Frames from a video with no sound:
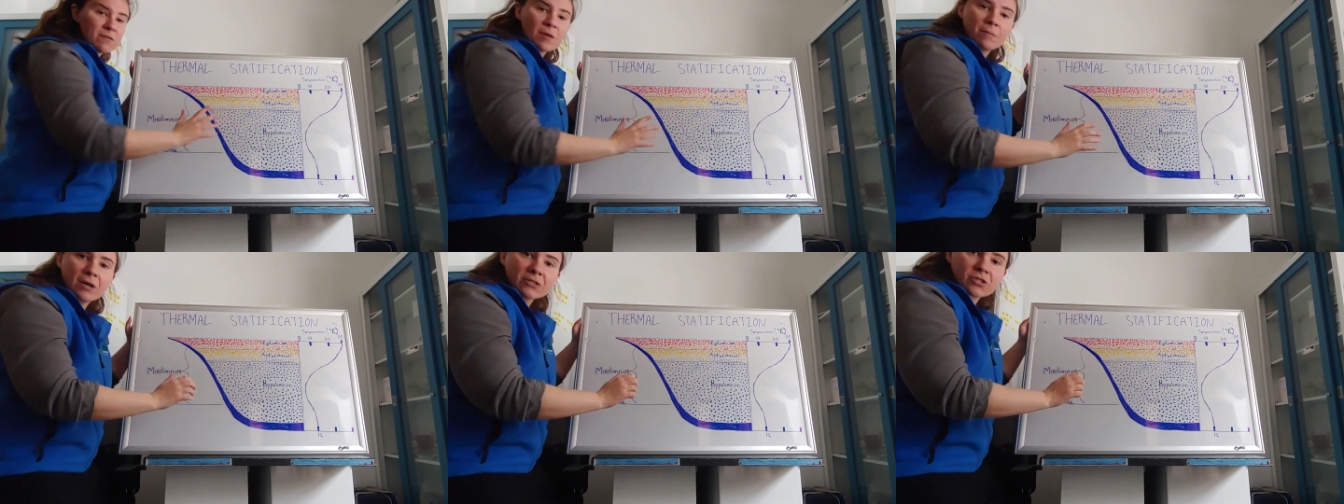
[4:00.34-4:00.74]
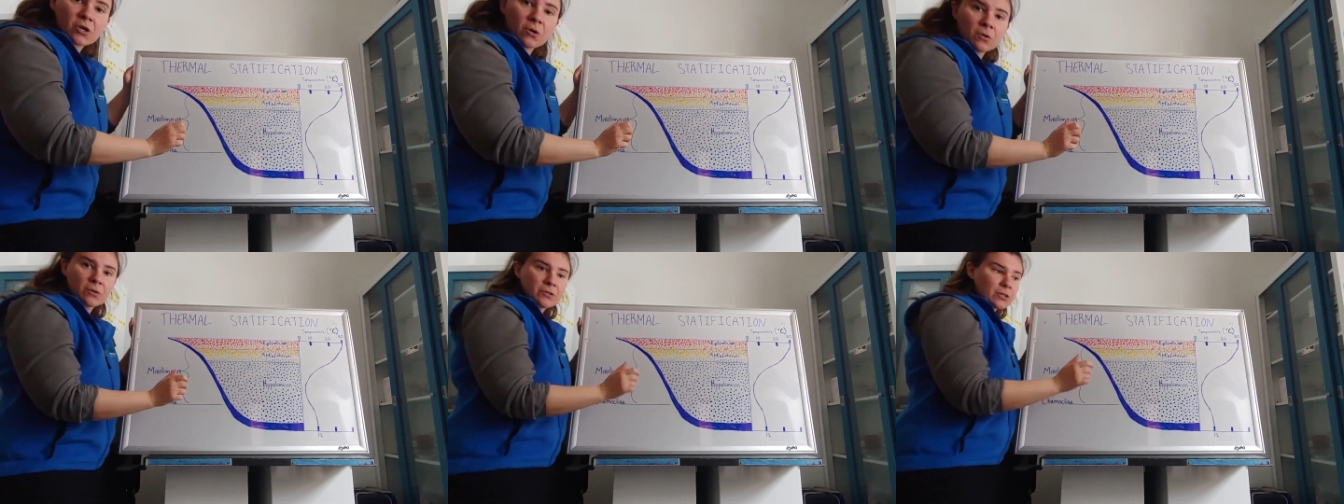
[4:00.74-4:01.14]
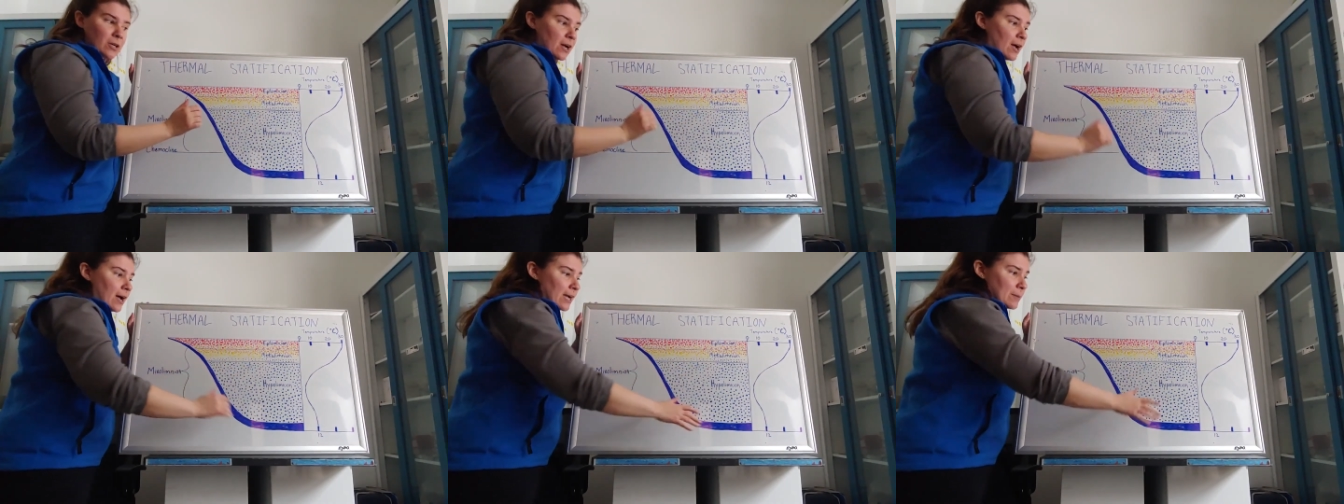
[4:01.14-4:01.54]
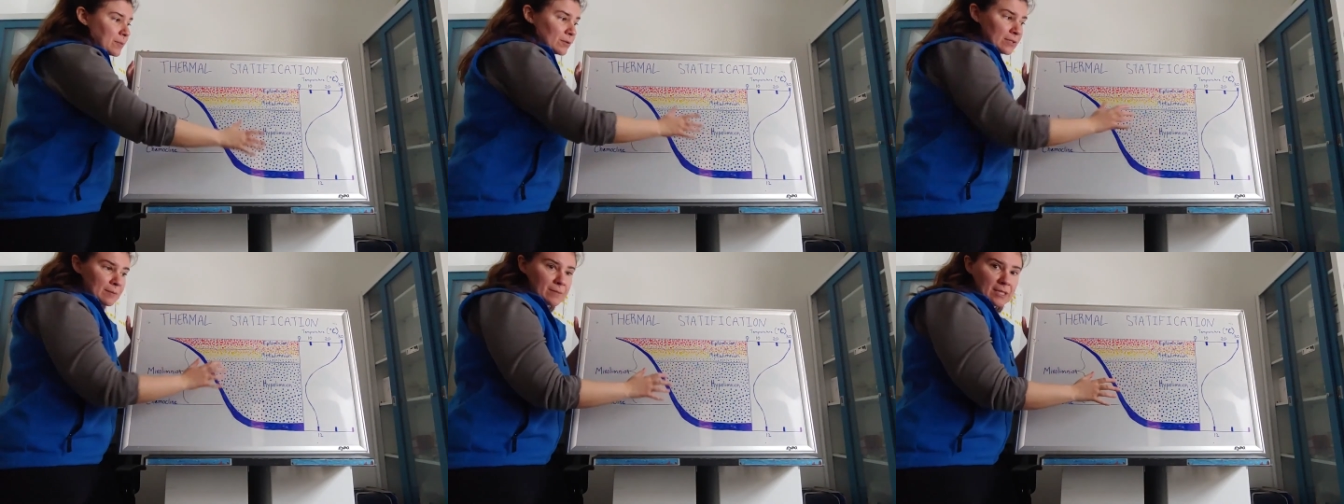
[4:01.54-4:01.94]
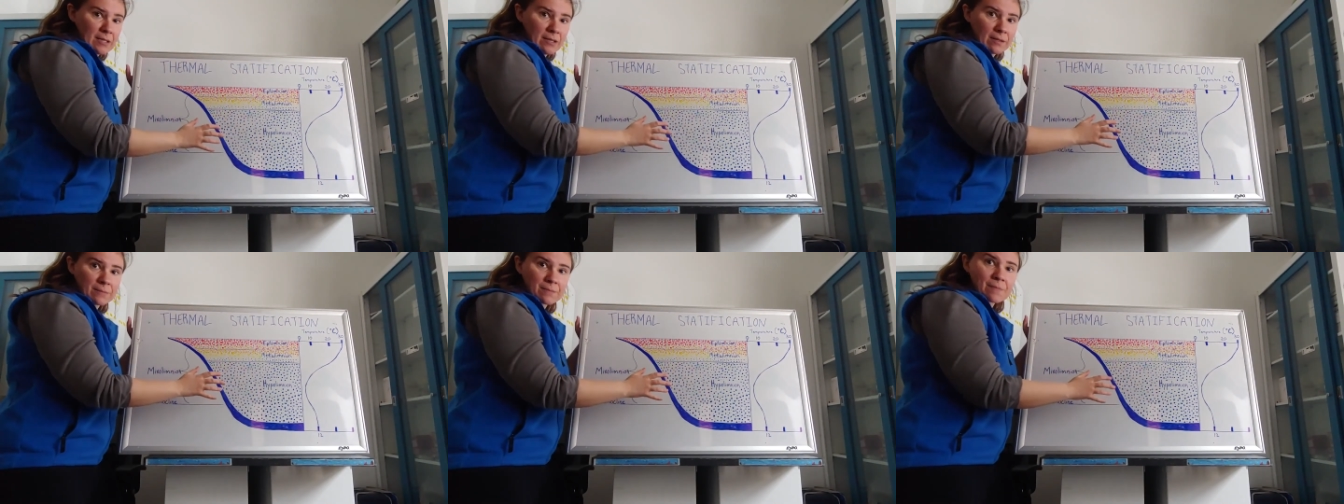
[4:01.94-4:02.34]
have the much colder
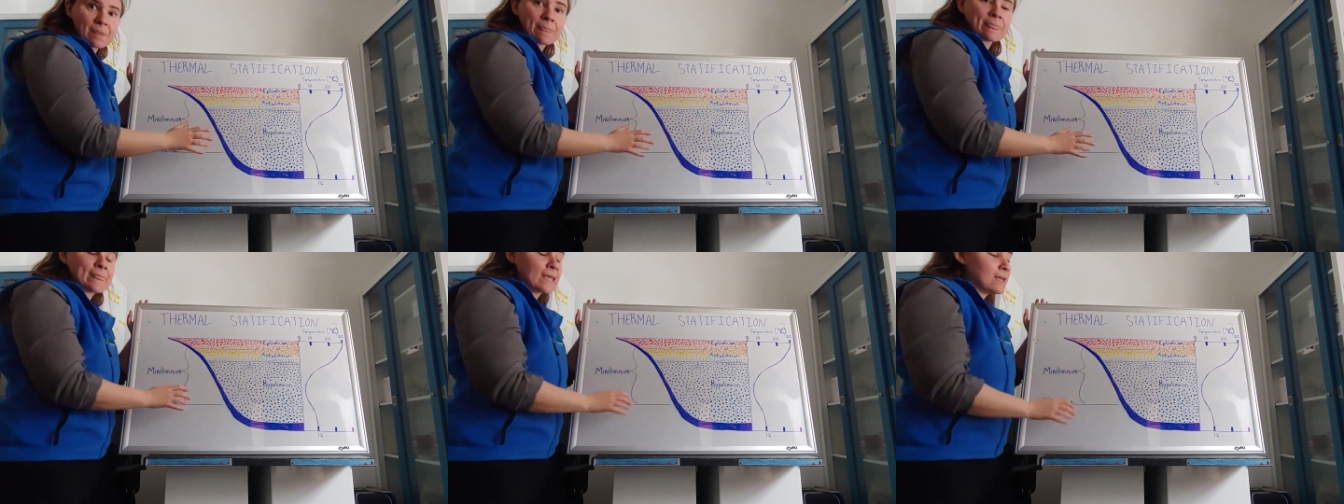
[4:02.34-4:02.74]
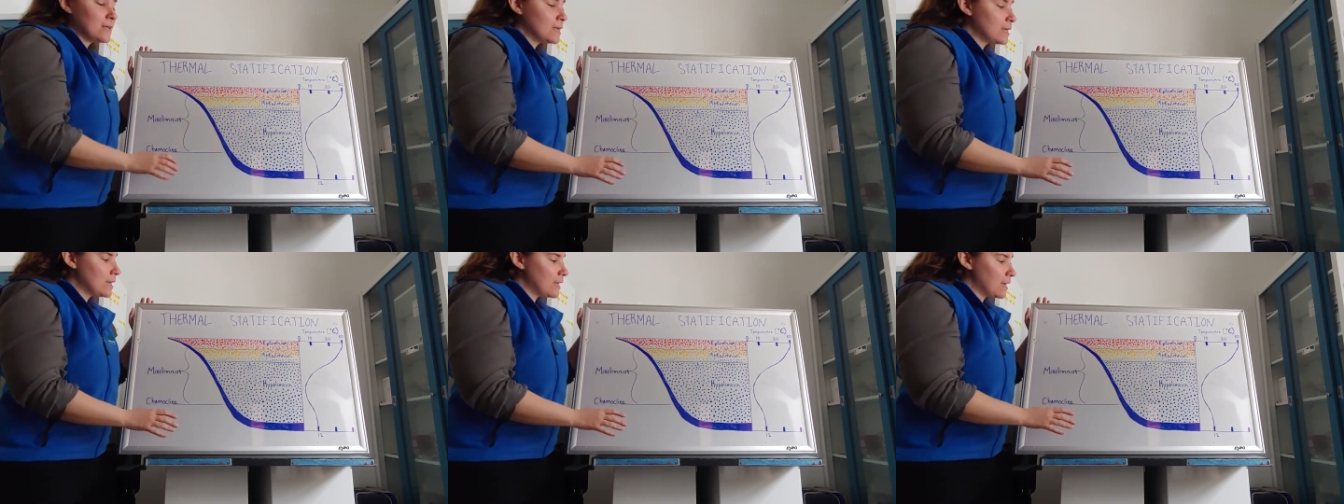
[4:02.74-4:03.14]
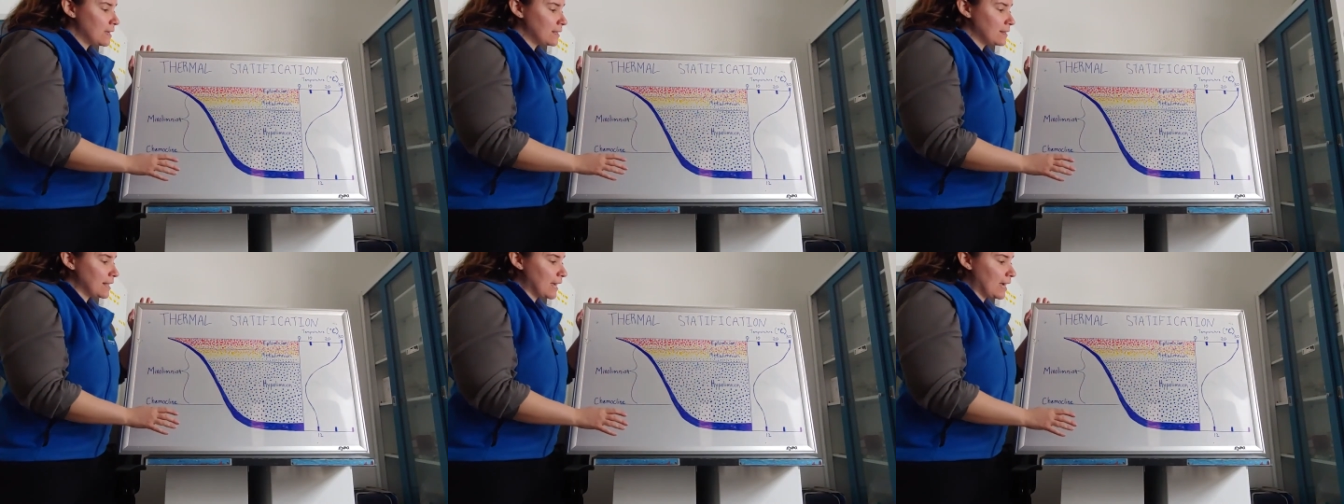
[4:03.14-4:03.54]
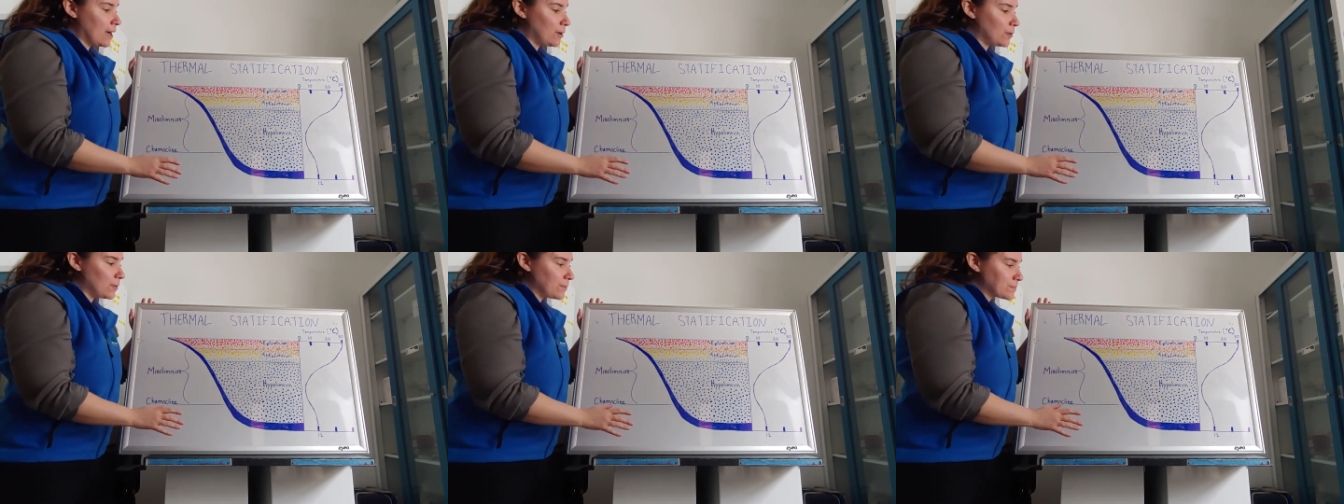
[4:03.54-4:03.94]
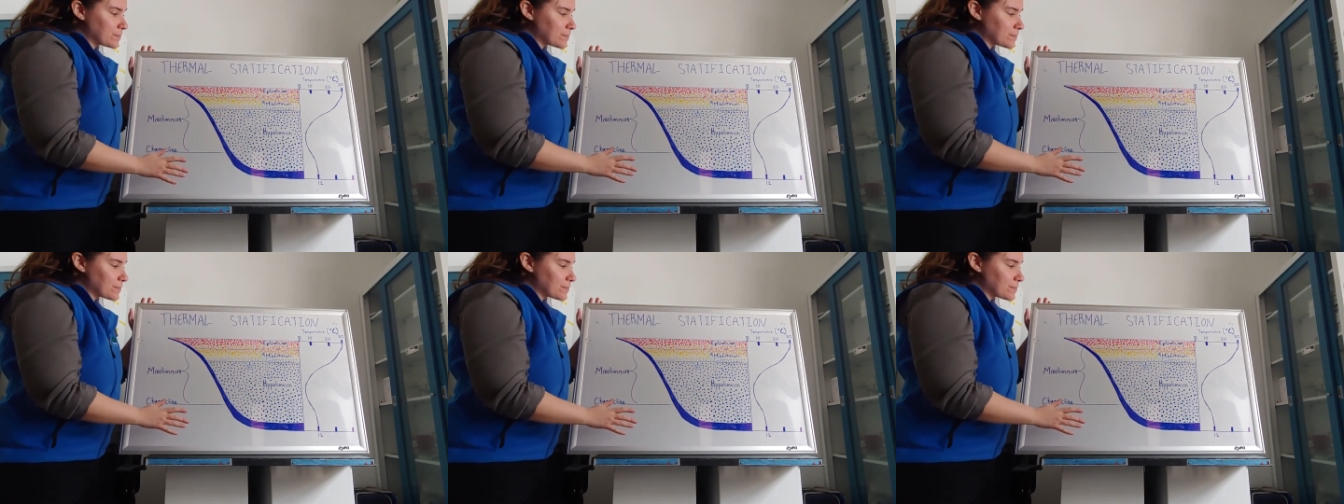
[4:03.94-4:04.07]
hypolimnion. Now,